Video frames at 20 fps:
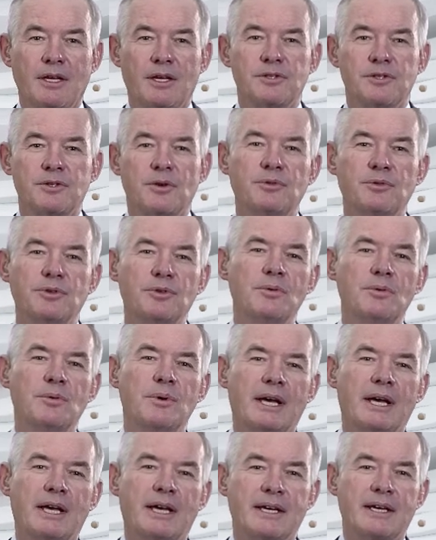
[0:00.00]
So you
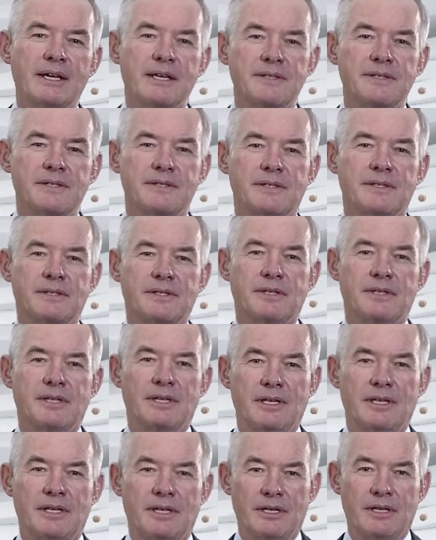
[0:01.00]
as
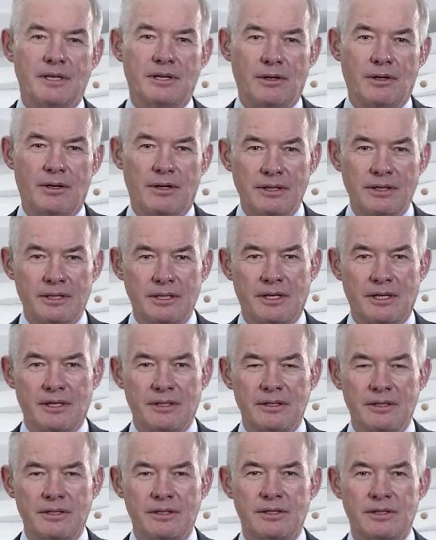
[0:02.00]
the
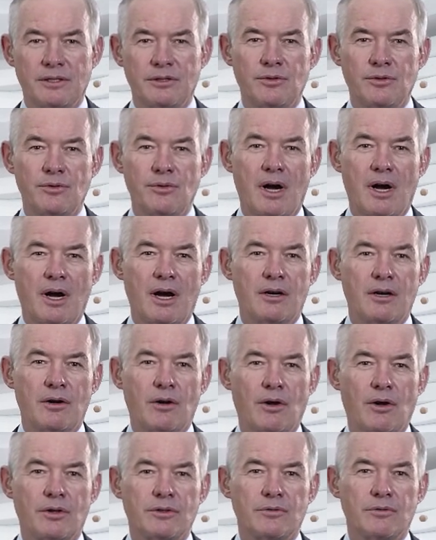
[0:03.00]
audience, you are
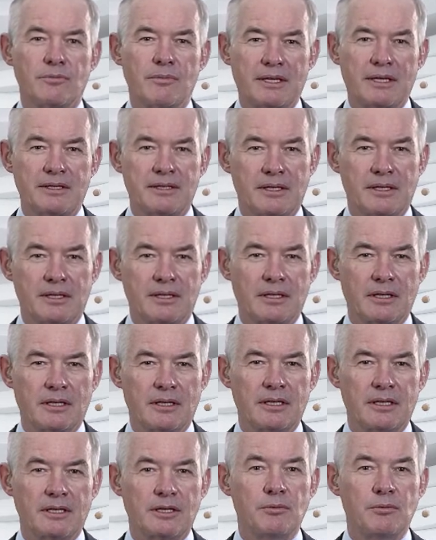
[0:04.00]

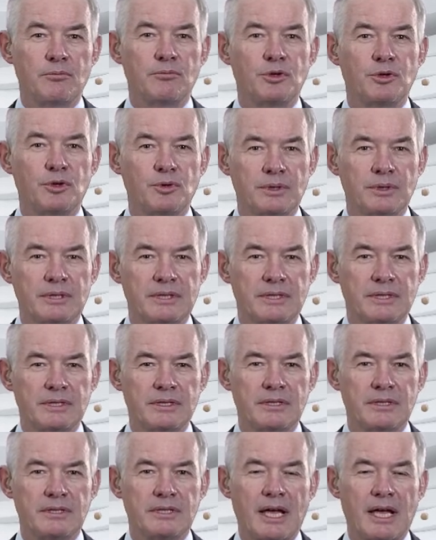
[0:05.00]
automatically
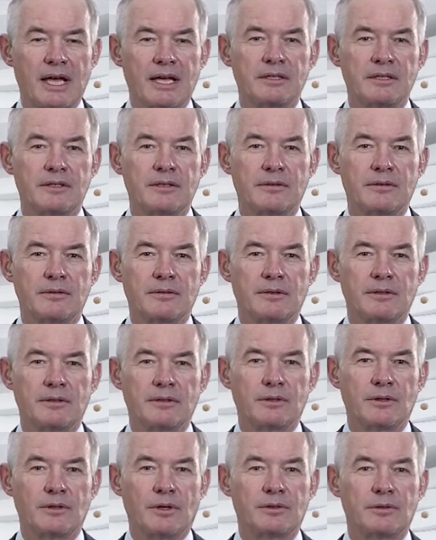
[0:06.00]
muted and
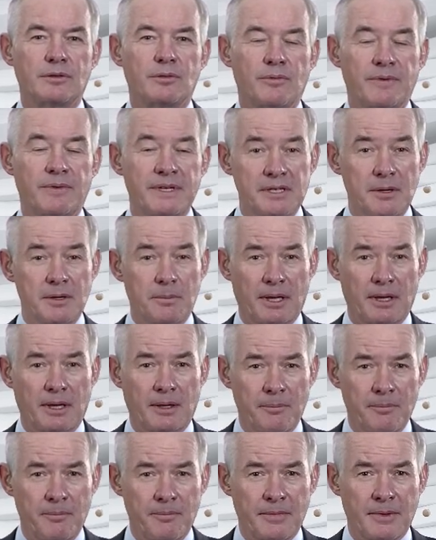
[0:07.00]
not visible.
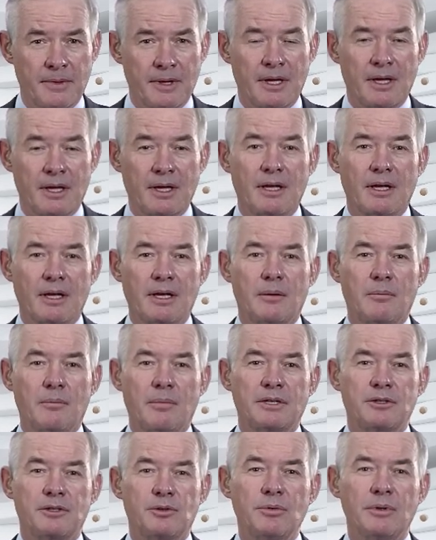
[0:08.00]

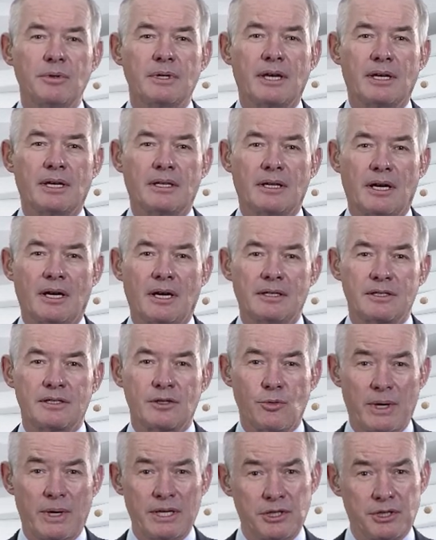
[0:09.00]
But you can ask
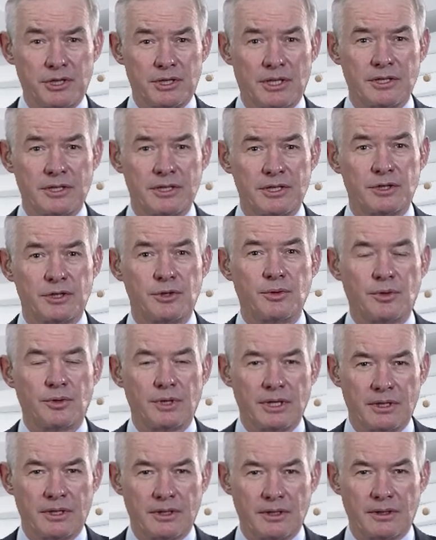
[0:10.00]
questions
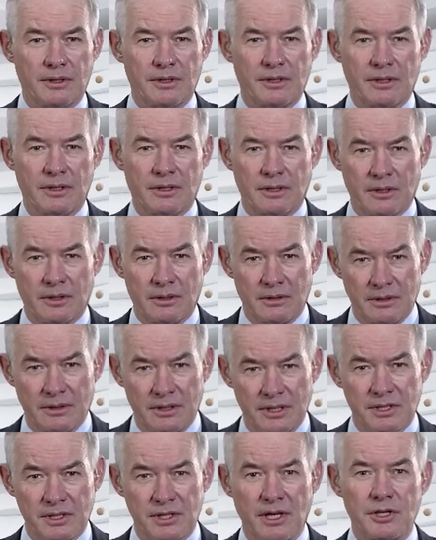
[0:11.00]
during the
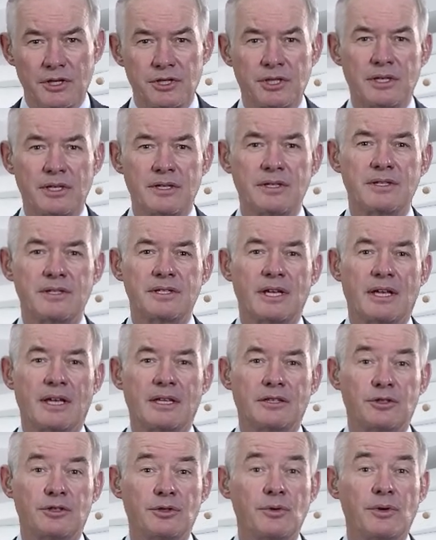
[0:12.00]
discussions
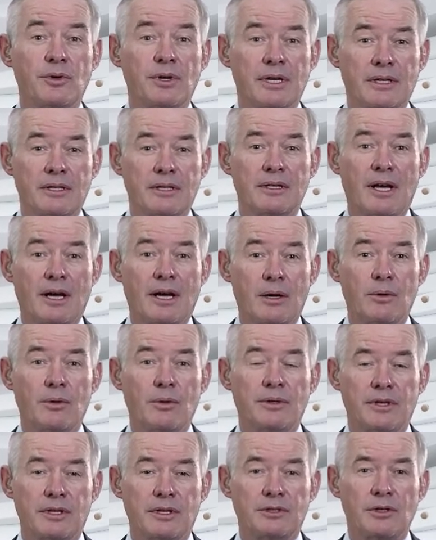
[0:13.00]
and during now the